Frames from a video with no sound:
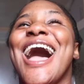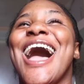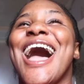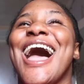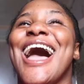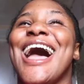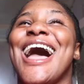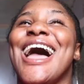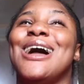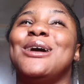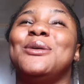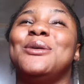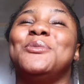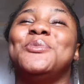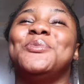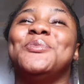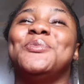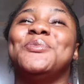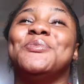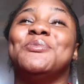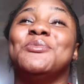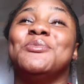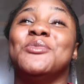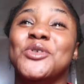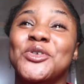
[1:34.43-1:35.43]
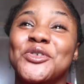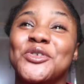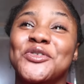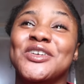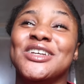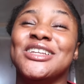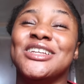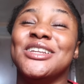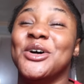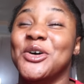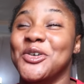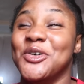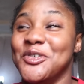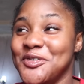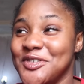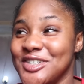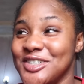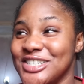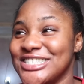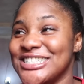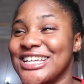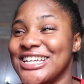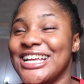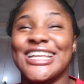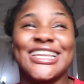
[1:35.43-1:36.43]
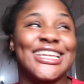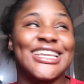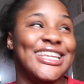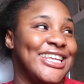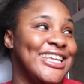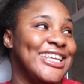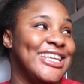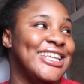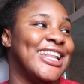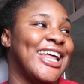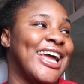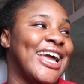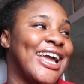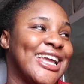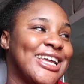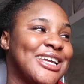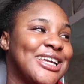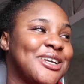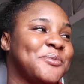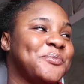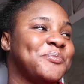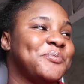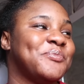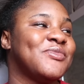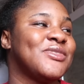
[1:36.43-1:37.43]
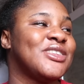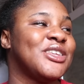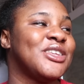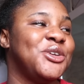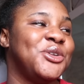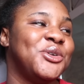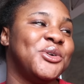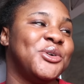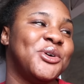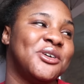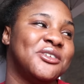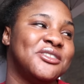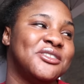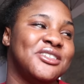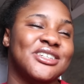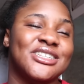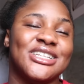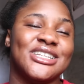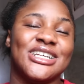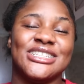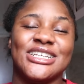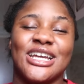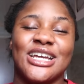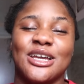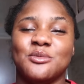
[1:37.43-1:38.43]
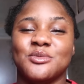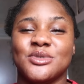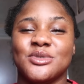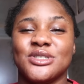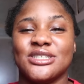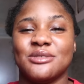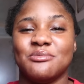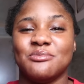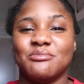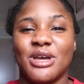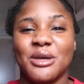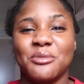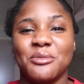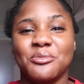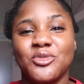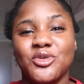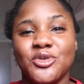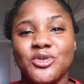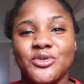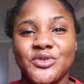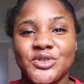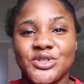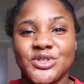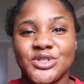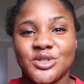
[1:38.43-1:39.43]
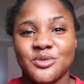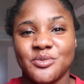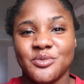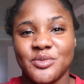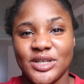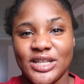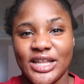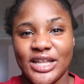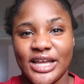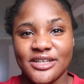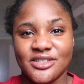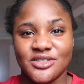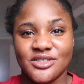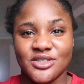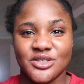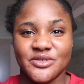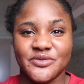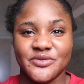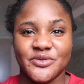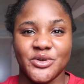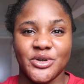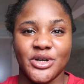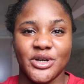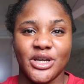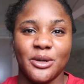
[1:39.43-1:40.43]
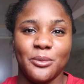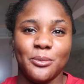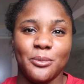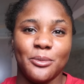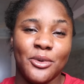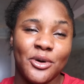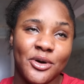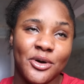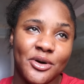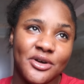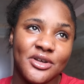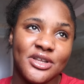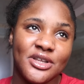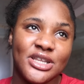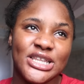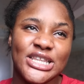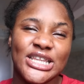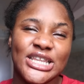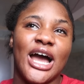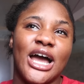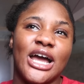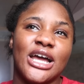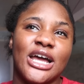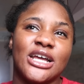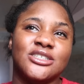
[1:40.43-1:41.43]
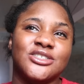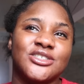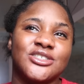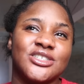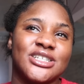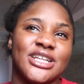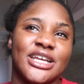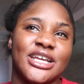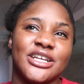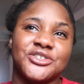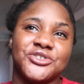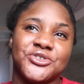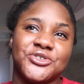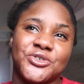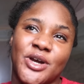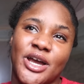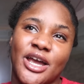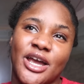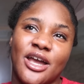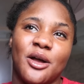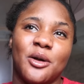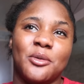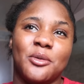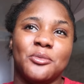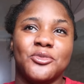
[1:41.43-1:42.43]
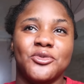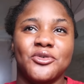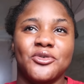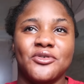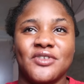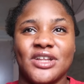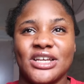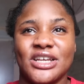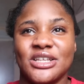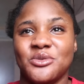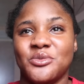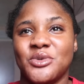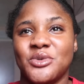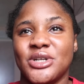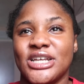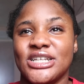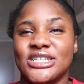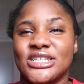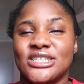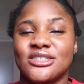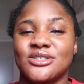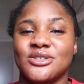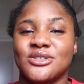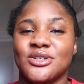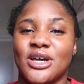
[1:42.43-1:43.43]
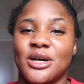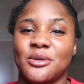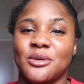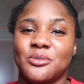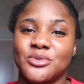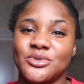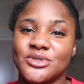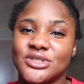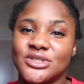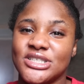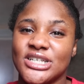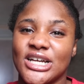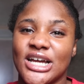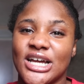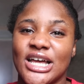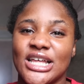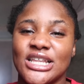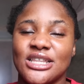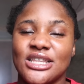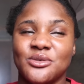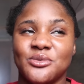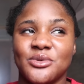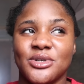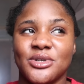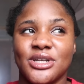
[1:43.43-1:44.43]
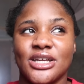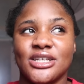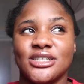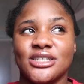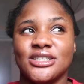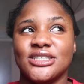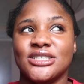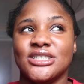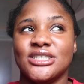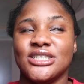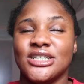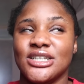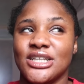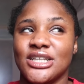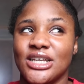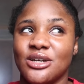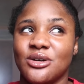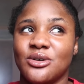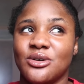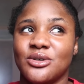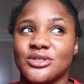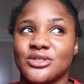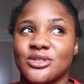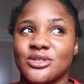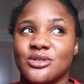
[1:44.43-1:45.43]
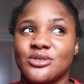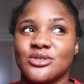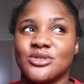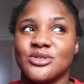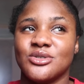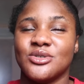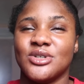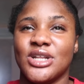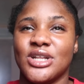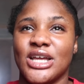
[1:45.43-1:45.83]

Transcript: I am moving officially. Like, you know, all the other times my move used to be like just for a month and just like trial move, like the one I did to Abuja, the one I did in Lagos also.